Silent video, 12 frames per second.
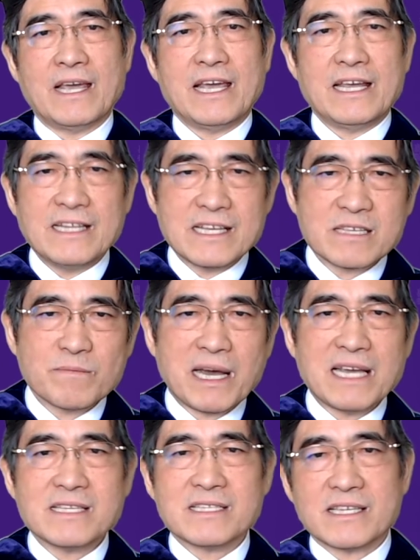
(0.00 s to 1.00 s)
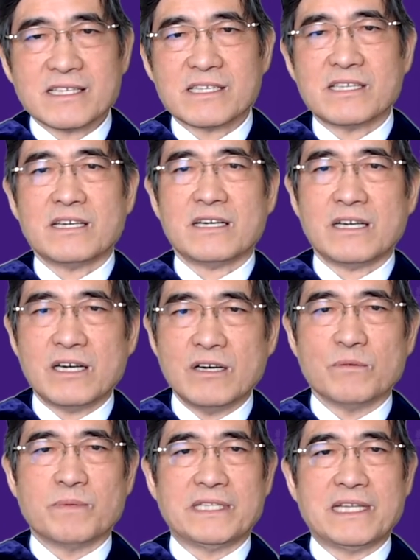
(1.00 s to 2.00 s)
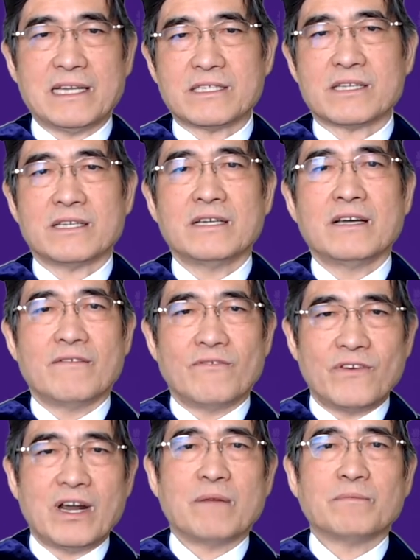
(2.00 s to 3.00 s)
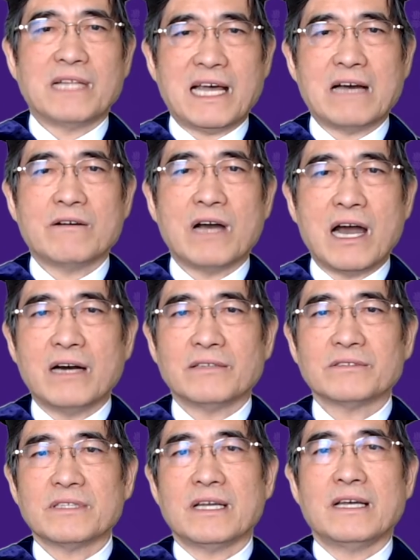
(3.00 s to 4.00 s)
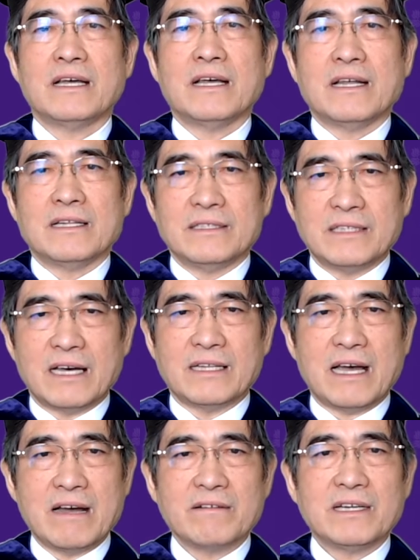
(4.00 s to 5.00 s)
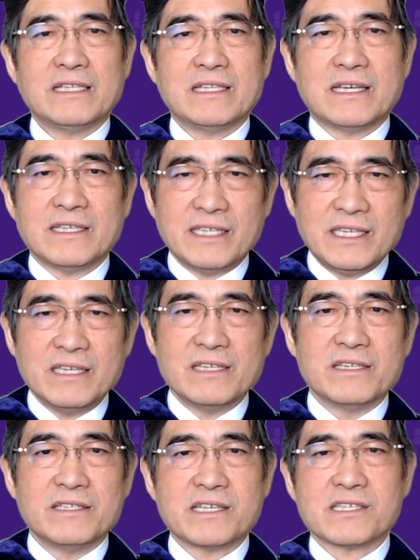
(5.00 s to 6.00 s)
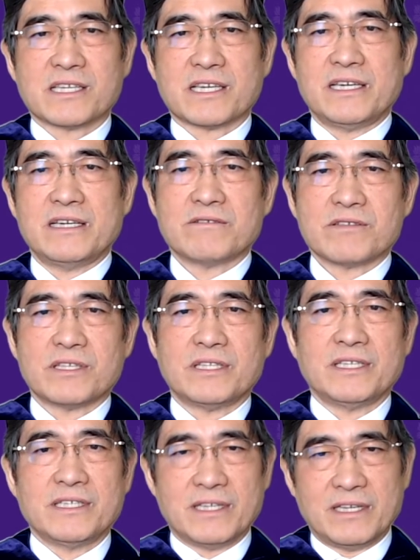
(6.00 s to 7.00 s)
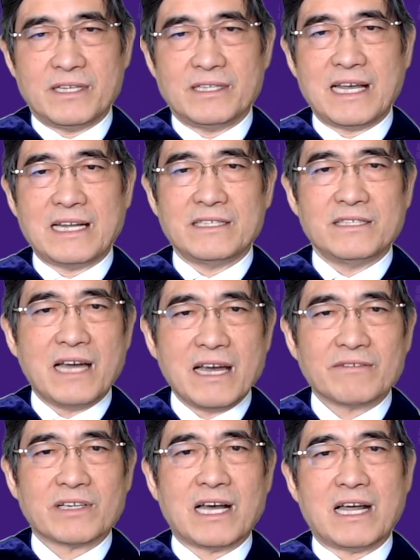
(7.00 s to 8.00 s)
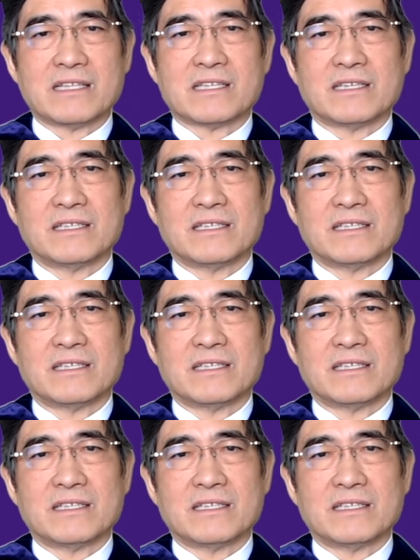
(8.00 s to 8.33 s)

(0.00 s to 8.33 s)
It is my sincere hope that from now on, not only the e-learning skills that you have got,